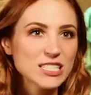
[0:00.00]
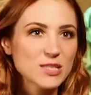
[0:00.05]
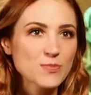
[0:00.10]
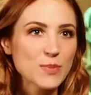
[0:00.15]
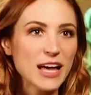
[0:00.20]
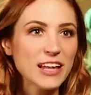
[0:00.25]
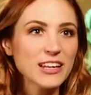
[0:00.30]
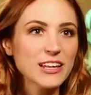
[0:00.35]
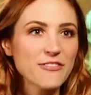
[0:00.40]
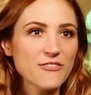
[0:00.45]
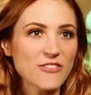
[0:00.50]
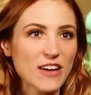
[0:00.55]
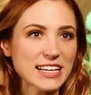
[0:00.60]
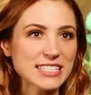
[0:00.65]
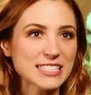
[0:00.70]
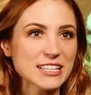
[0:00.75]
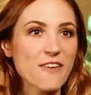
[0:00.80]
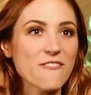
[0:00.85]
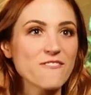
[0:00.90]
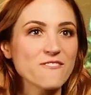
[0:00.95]
a spell
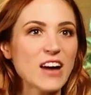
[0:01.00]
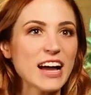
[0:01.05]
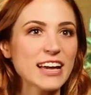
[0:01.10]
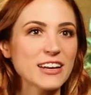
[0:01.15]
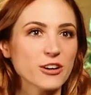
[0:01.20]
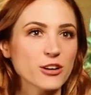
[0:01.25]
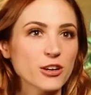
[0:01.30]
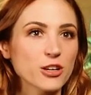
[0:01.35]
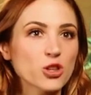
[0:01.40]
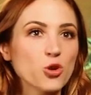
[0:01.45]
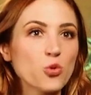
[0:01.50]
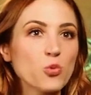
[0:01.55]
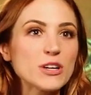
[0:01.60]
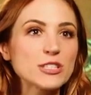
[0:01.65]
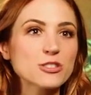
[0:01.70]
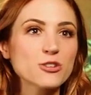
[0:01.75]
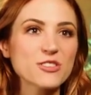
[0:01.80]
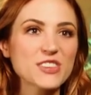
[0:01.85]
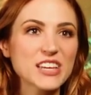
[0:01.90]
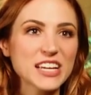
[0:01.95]
affects a fighter, the
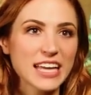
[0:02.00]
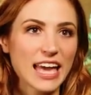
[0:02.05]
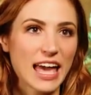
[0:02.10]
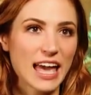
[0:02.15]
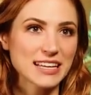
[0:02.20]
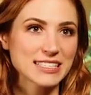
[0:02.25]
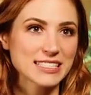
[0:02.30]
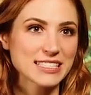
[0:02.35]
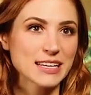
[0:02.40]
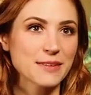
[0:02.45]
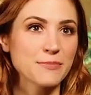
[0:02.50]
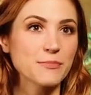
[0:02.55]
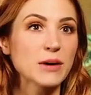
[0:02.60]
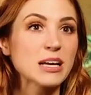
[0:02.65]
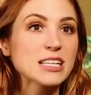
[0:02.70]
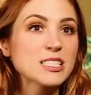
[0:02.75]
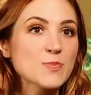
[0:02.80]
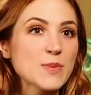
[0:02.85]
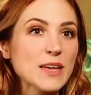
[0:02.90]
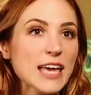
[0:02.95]
wizard that casts it
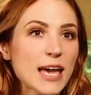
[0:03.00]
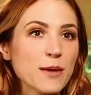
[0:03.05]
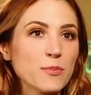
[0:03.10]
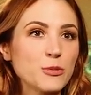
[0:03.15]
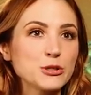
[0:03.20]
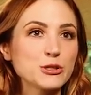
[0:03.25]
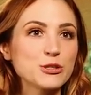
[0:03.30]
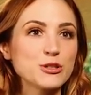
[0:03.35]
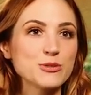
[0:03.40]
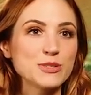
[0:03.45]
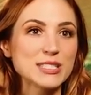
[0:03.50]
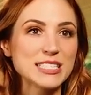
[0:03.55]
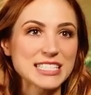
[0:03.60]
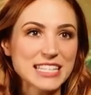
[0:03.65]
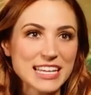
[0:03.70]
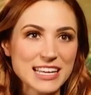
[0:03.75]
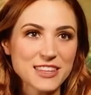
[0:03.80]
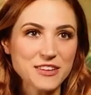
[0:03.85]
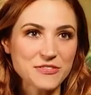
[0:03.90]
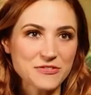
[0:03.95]
must be able to
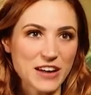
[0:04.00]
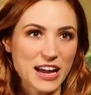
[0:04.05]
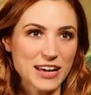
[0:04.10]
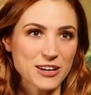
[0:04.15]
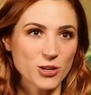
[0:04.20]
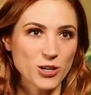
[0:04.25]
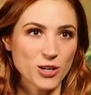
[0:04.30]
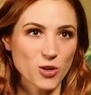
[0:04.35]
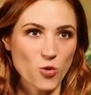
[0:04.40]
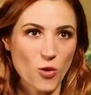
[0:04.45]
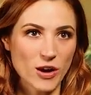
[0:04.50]
see the fighter in